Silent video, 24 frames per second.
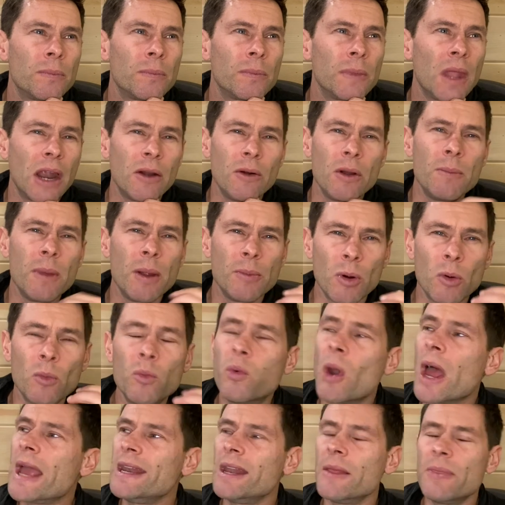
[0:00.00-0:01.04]
remember
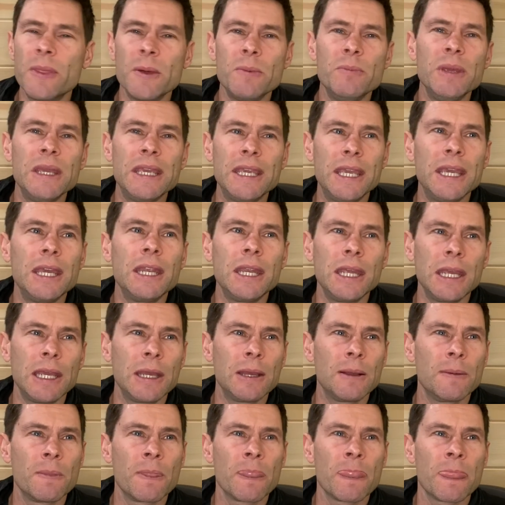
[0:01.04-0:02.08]
right at the
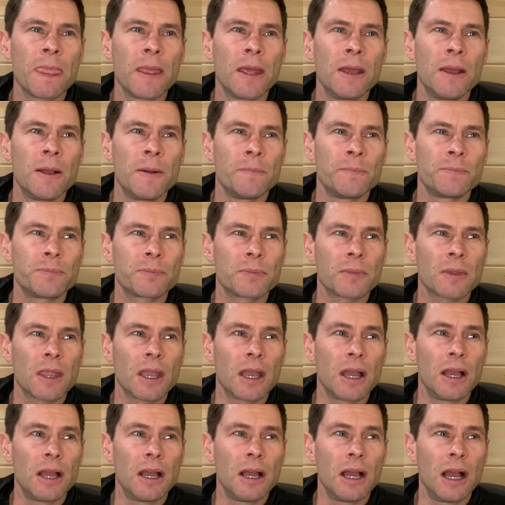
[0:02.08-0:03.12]
beginning,
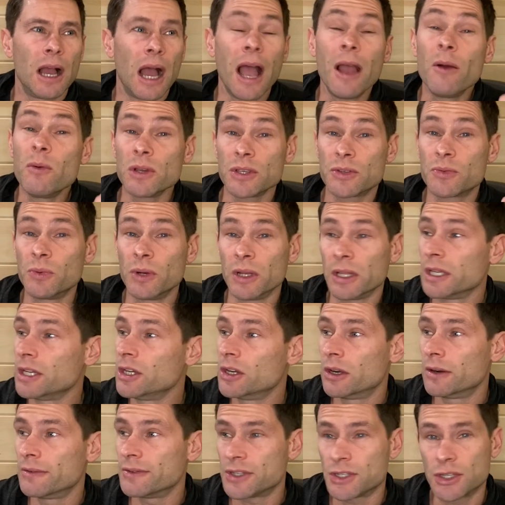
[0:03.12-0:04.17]
I was really
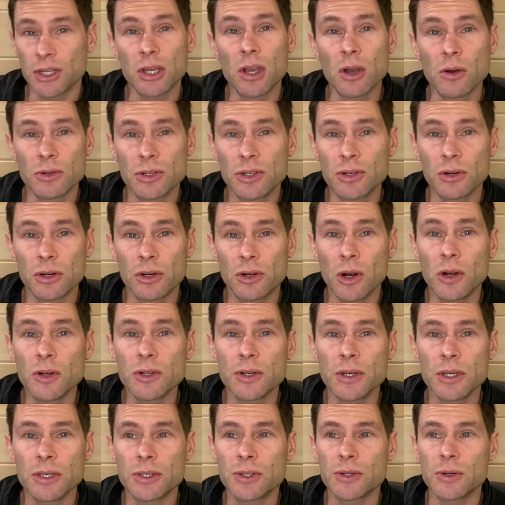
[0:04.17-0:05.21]
nervous to go into a
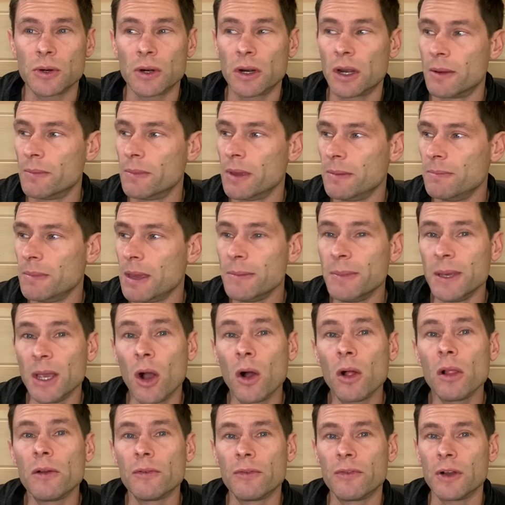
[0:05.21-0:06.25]
grocery store. I mean, maybe
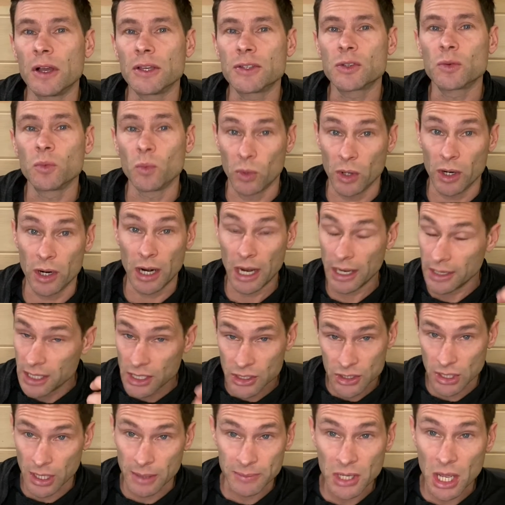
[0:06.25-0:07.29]
all of us were
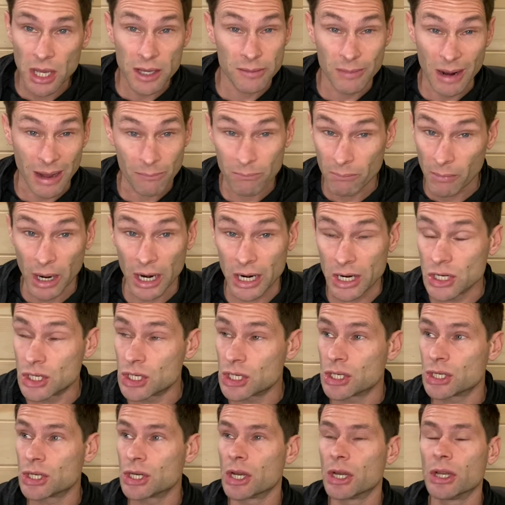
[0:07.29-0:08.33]
initially. I'm talking about
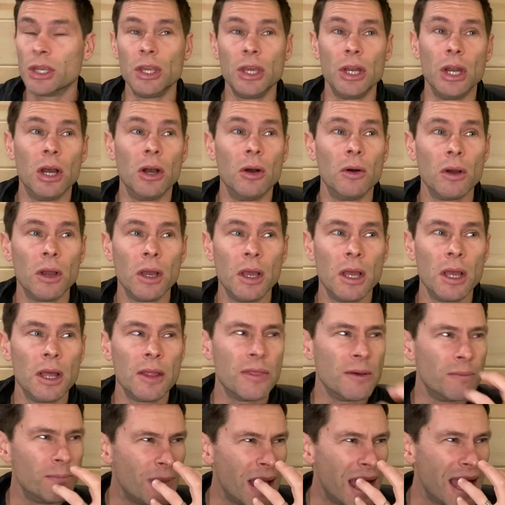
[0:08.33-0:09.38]
March, you know,
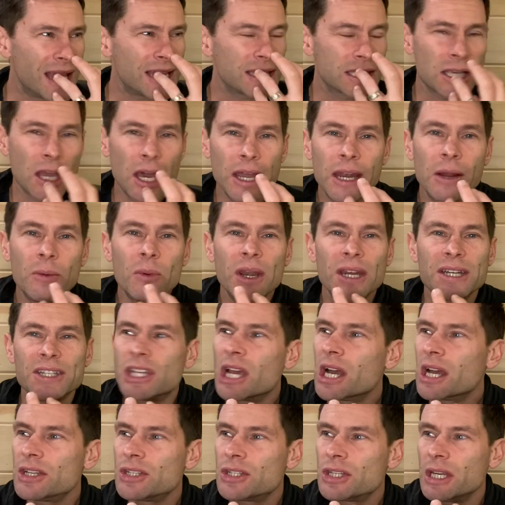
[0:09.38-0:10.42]
the mask on. I want to
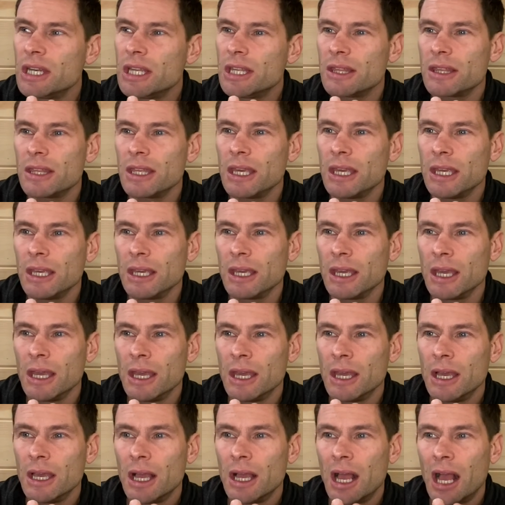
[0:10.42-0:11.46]
touch anything.
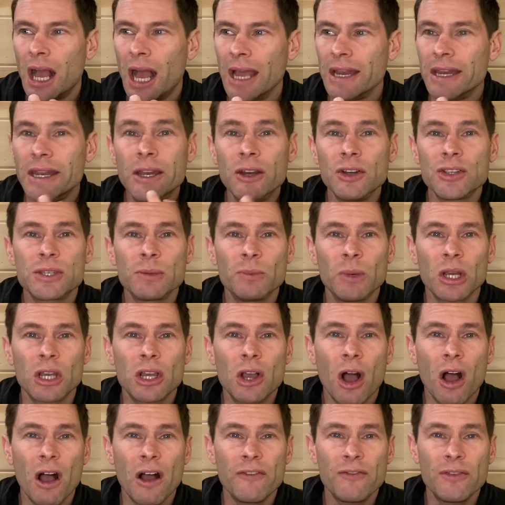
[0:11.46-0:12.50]
I hear someone
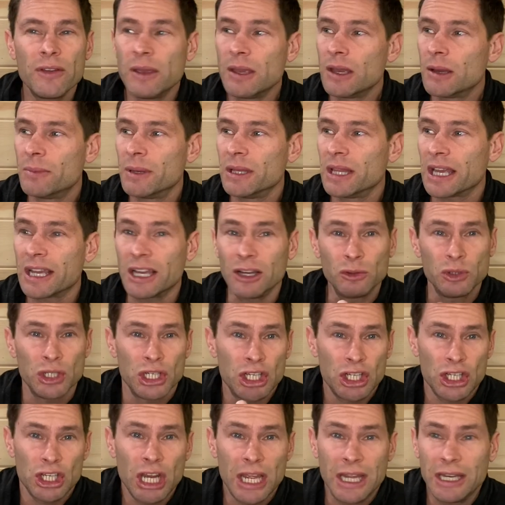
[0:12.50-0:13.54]
coughing. I'd be like, oh
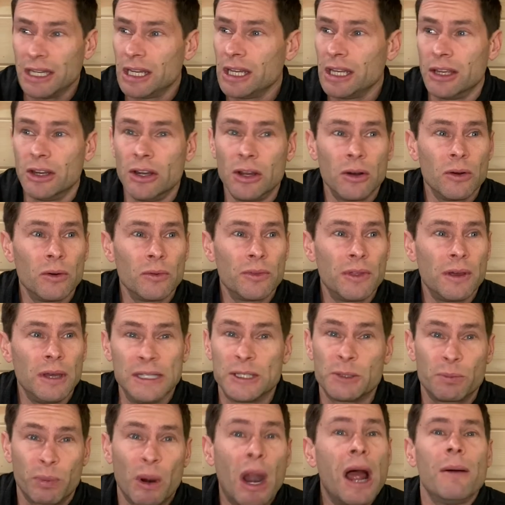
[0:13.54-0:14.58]
shit, you know,
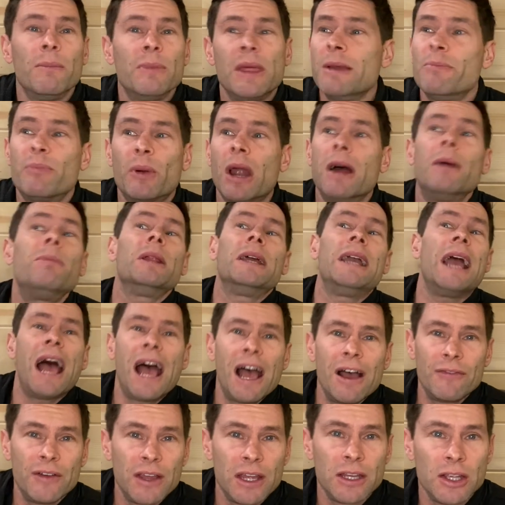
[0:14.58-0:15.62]
they probably
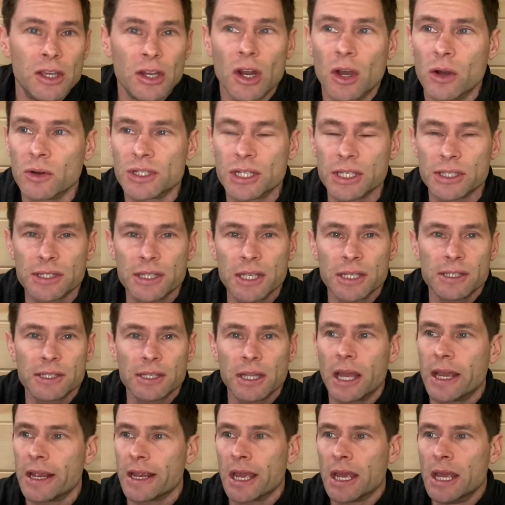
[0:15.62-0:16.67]
have it, you know, just this
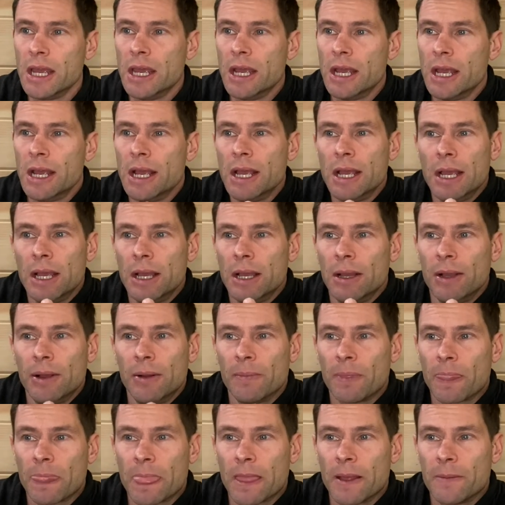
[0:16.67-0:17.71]
like
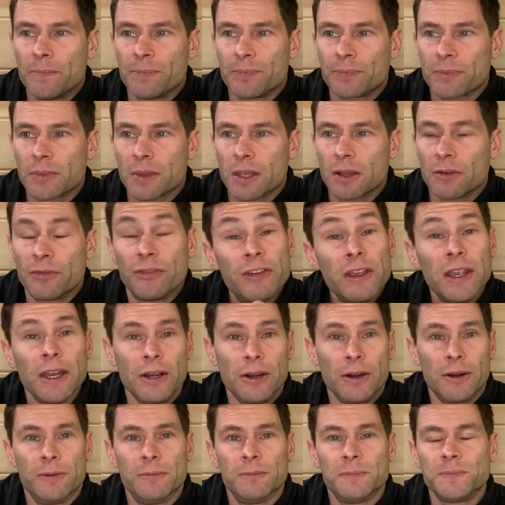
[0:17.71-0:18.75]

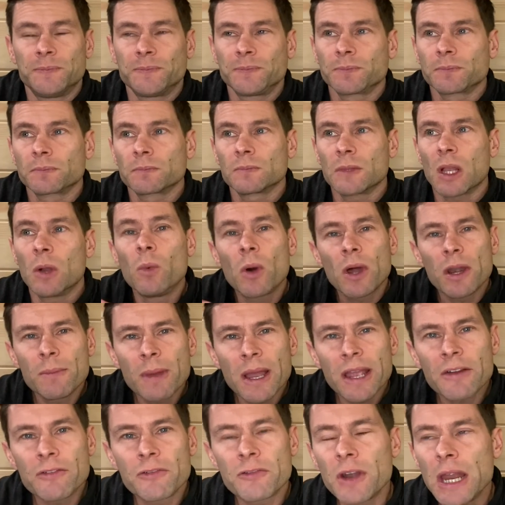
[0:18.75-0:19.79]
fear. And what am I
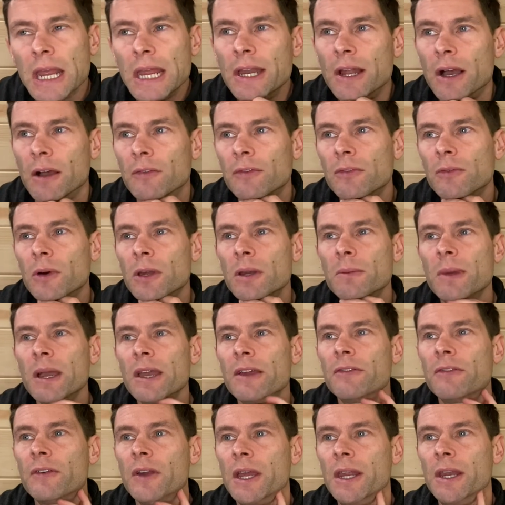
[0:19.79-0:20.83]
afraid of? What am I
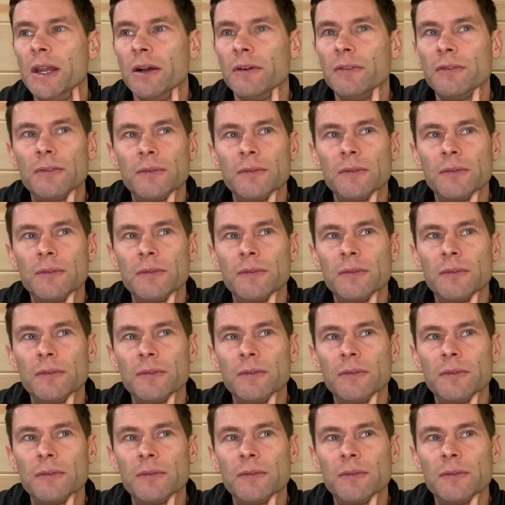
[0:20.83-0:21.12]
afraid of?